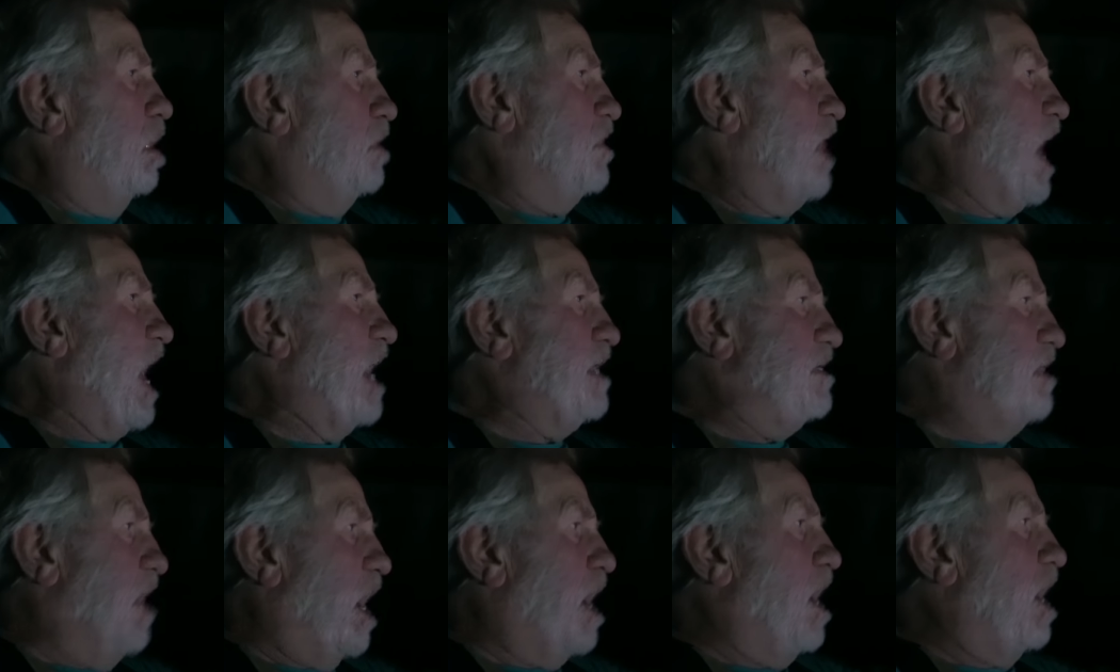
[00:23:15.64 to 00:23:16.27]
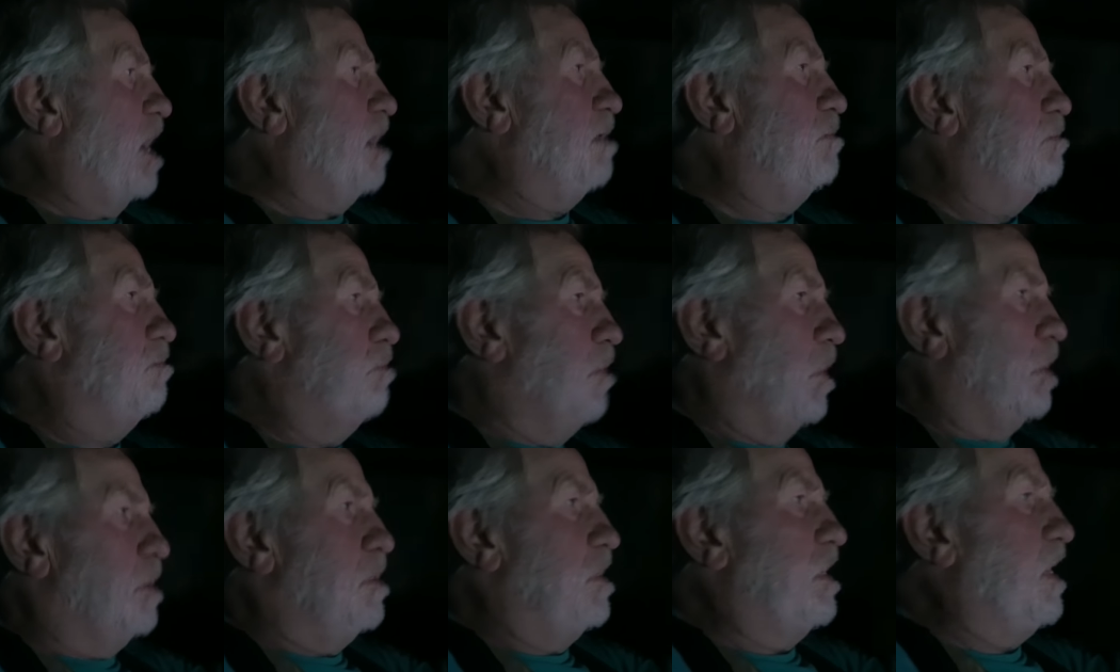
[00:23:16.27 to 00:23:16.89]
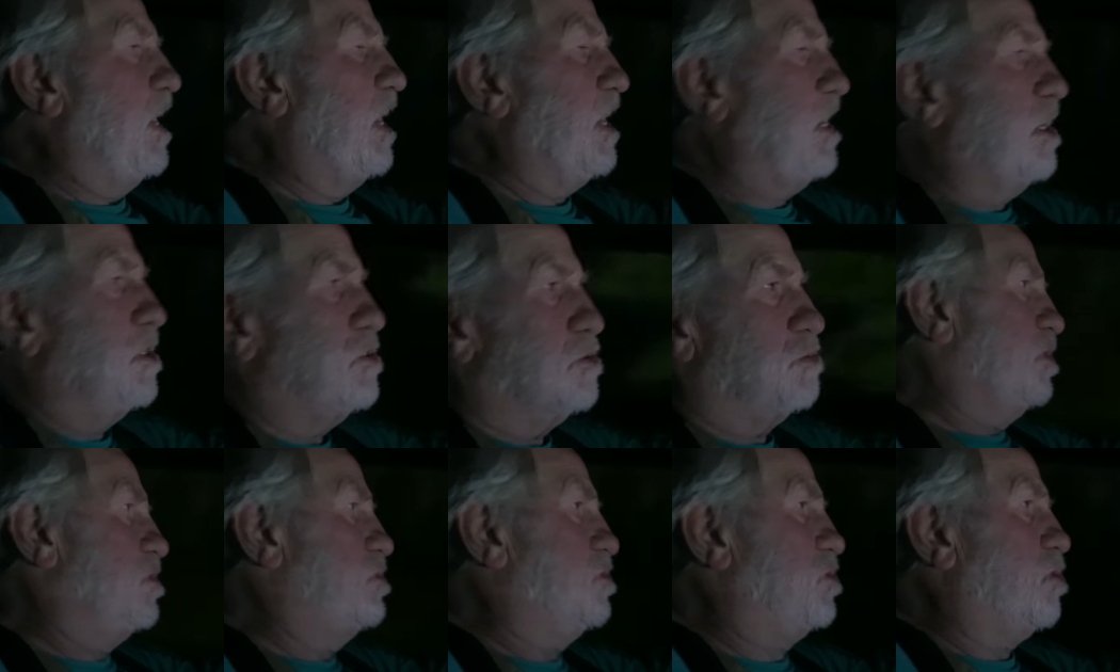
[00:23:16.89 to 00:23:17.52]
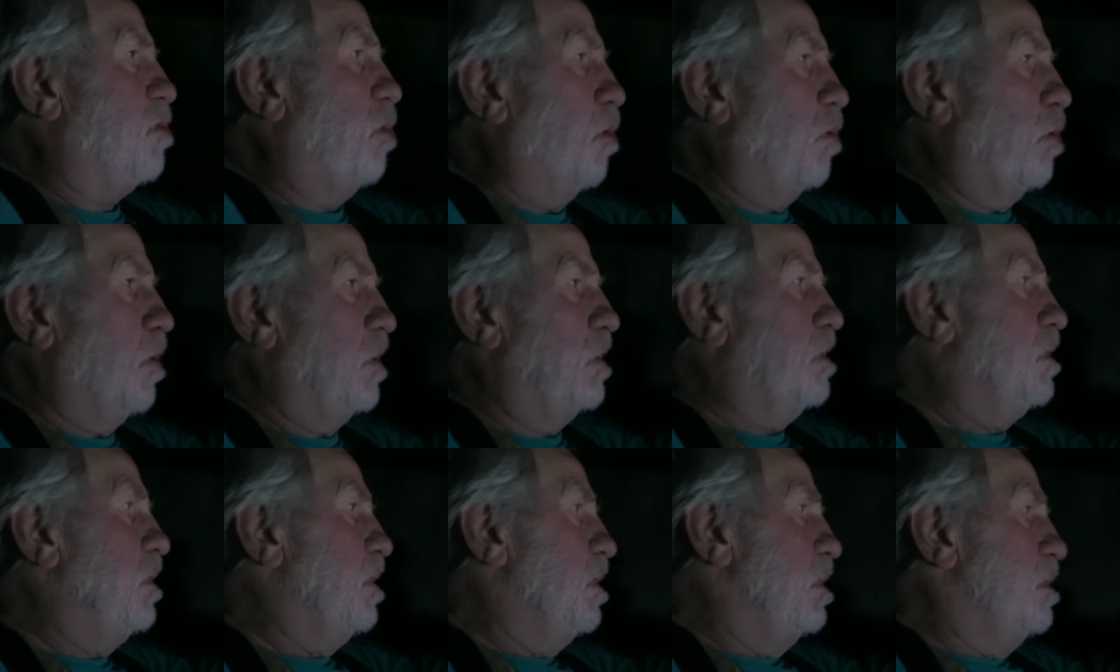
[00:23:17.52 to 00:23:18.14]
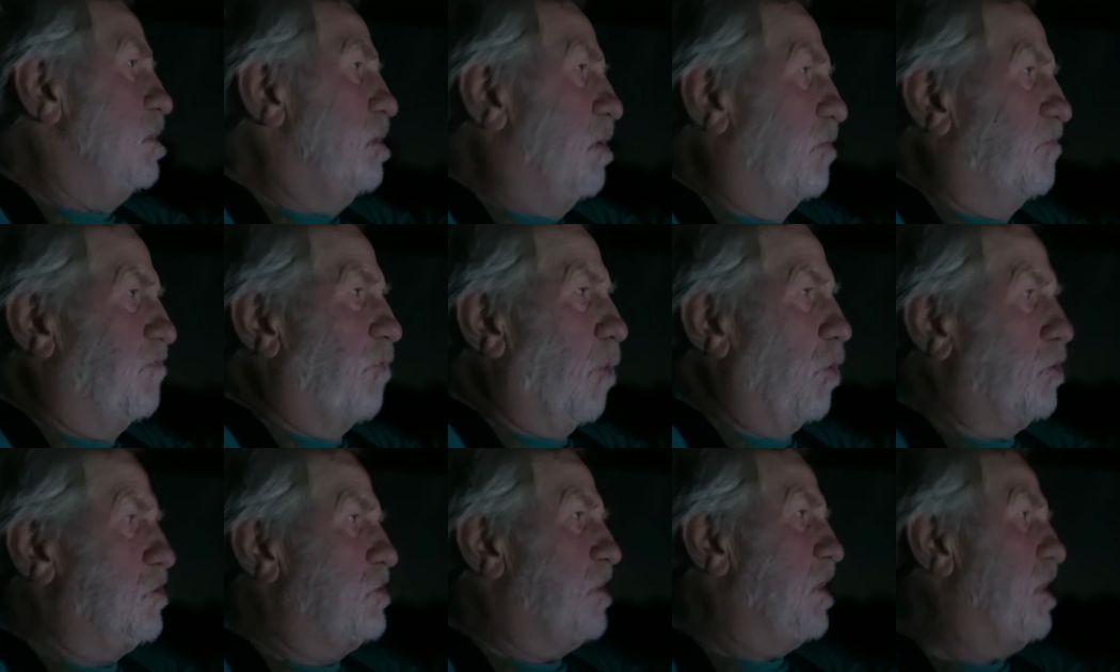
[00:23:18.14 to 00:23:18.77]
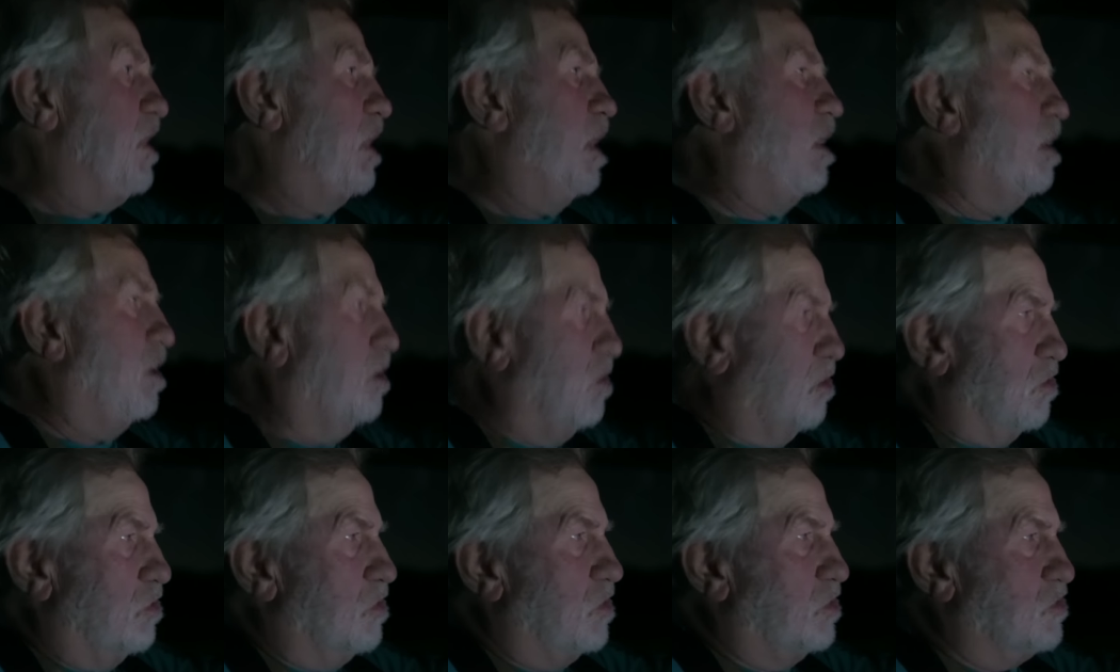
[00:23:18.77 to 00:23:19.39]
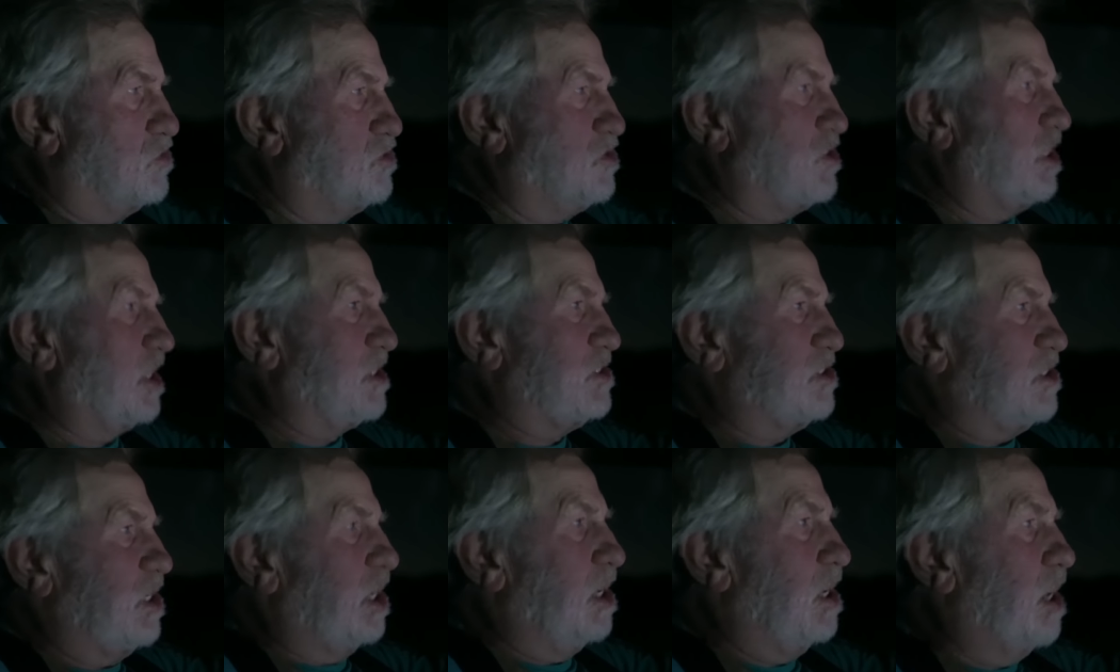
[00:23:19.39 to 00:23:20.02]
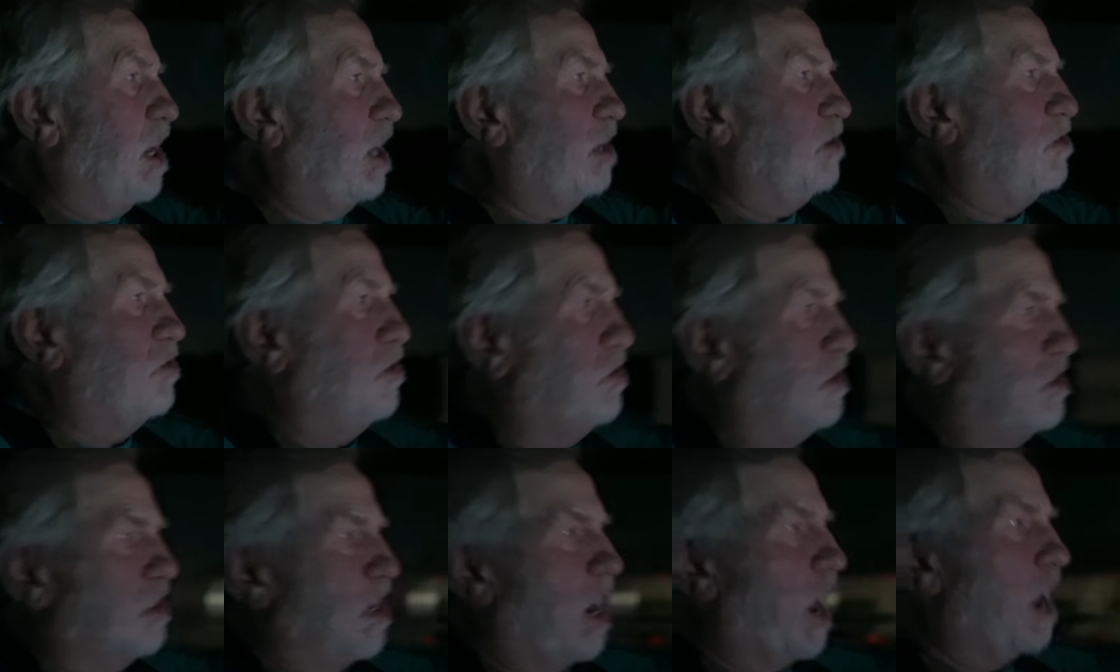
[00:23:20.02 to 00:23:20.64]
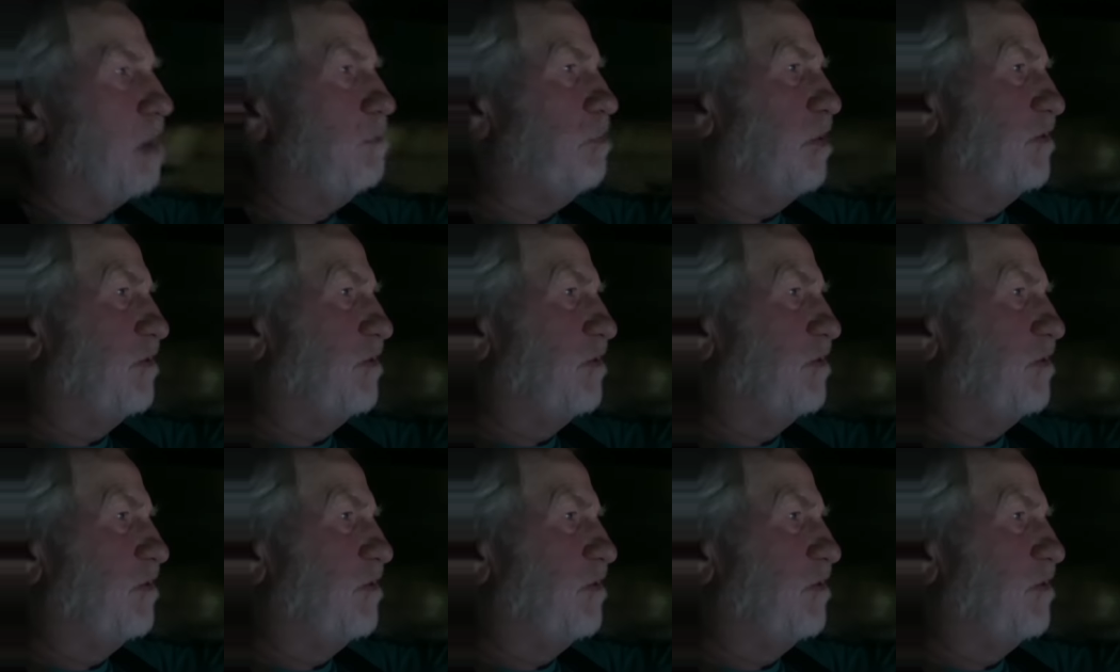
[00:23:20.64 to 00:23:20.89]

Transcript: that night, but English had scored fourteen hundred or sixteen hundred the night